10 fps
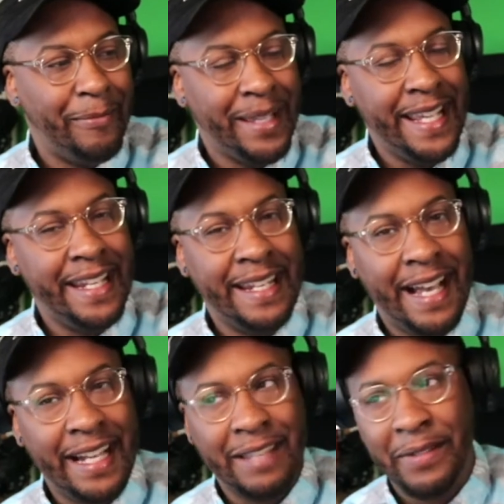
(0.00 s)
he did
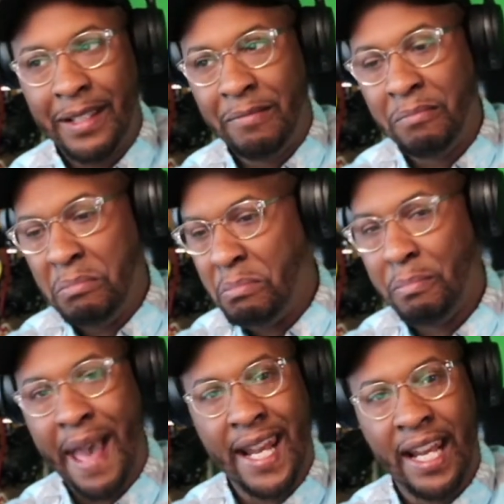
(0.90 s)
not even
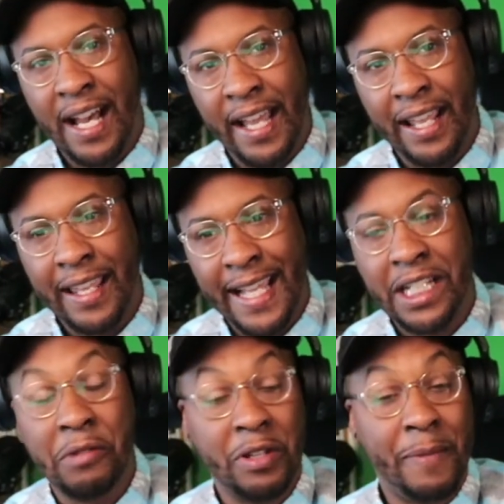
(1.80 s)
bat an eye. He
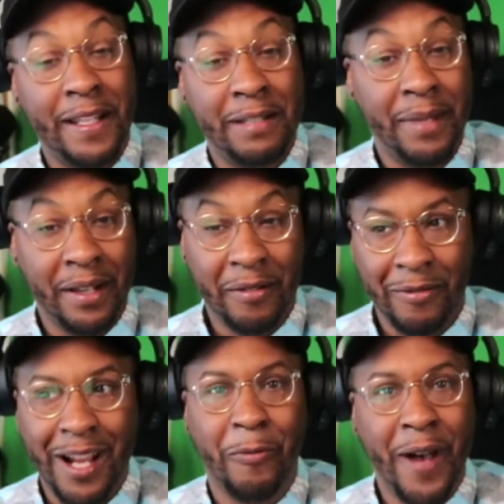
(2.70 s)
actually responded to me
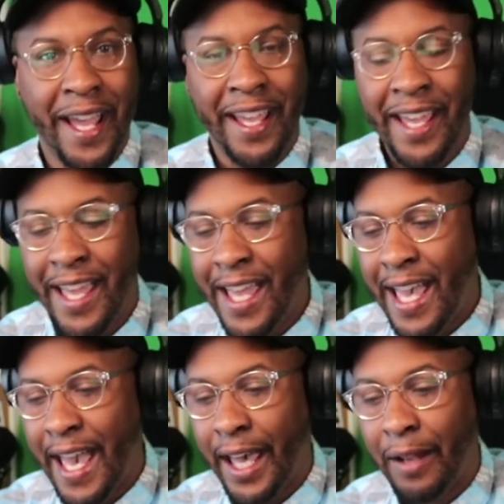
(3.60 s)
right away.
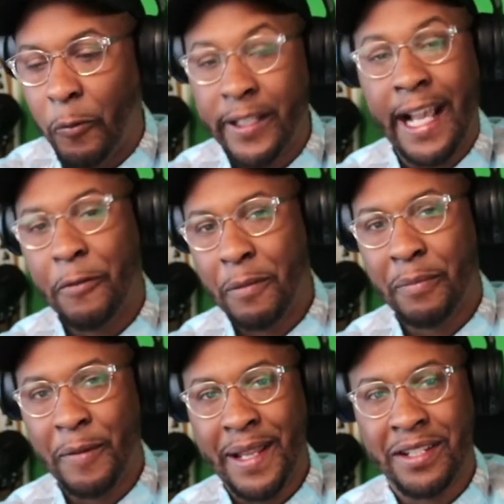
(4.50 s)
And one thing I want
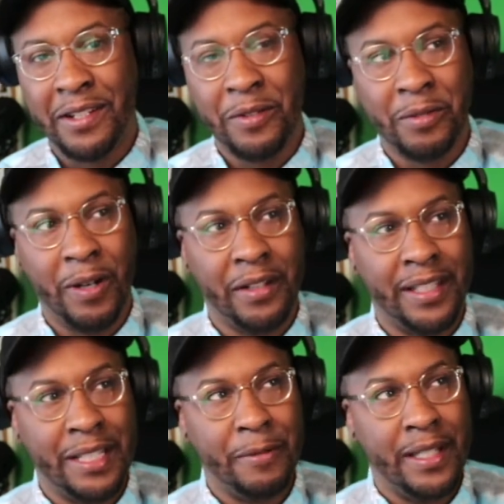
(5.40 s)
to mention too as well,
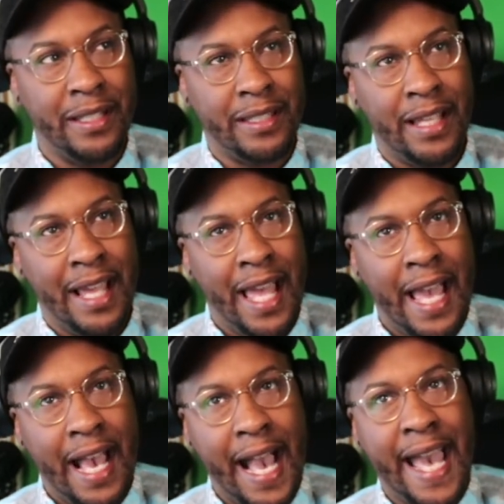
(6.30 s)

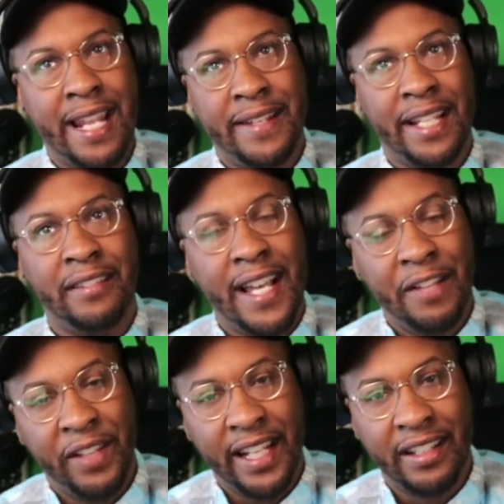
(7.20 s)
I had a deadline
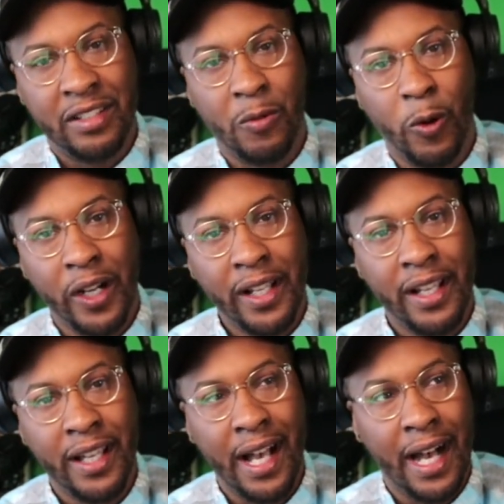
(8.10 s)
of getting this to work
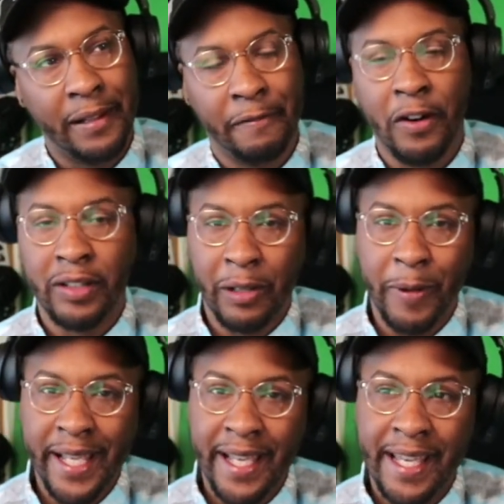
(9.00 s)
the following
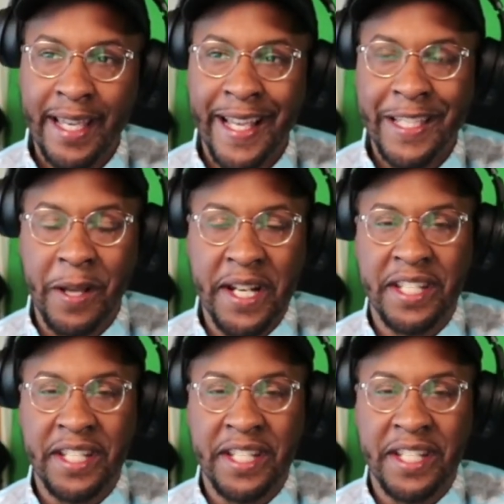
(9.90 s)
week, so I